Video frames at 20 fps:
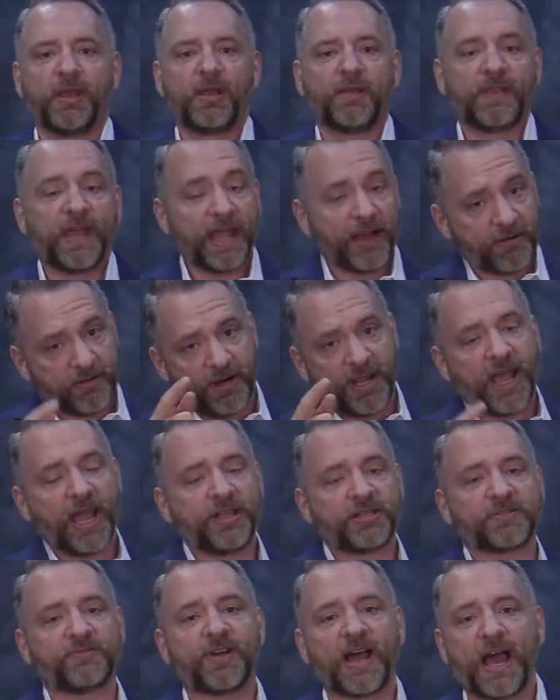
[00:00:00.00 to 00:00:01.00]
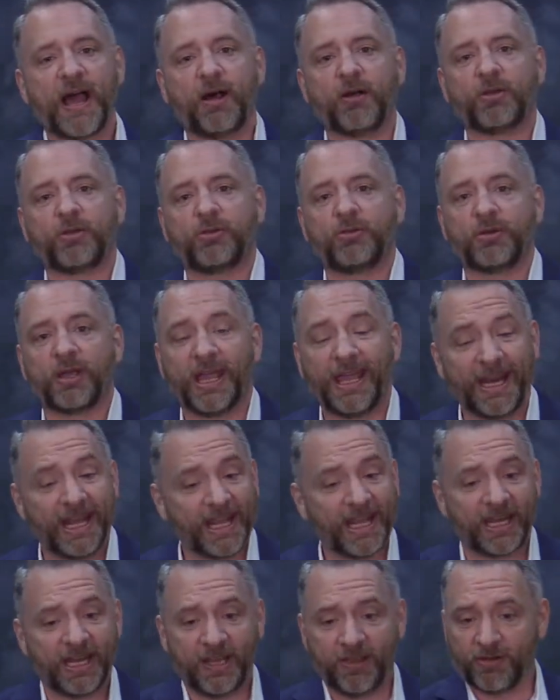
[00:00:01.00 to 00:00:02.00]
that creates value. And it
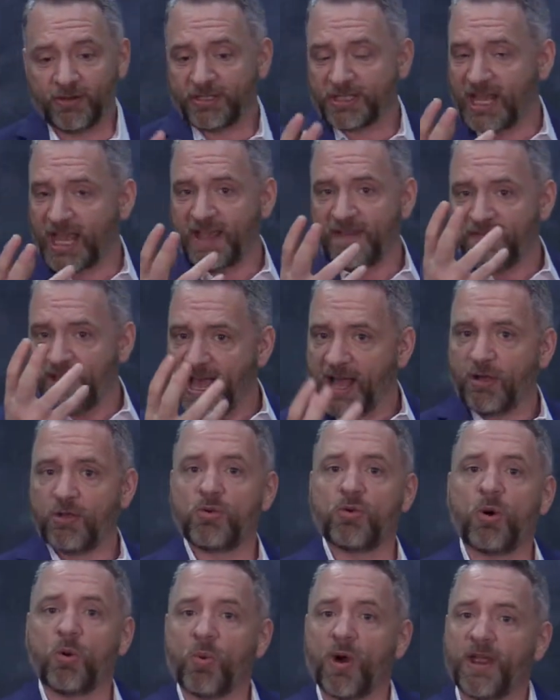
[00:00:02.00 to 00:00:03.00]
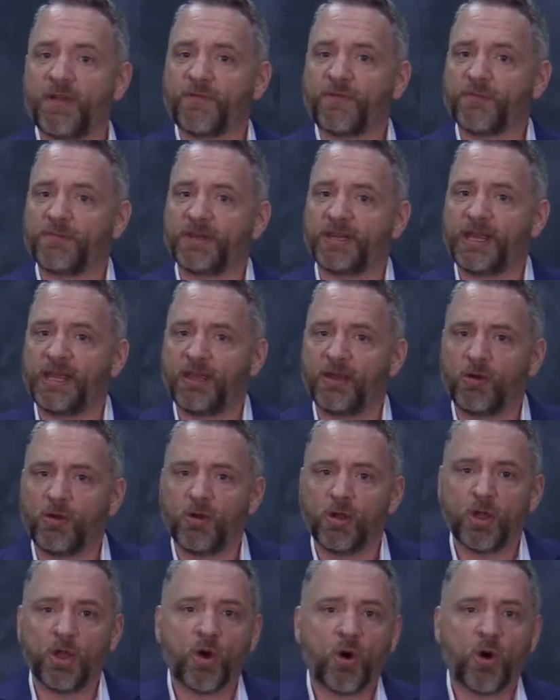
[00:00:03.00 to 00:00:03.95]
can either take value away from the deal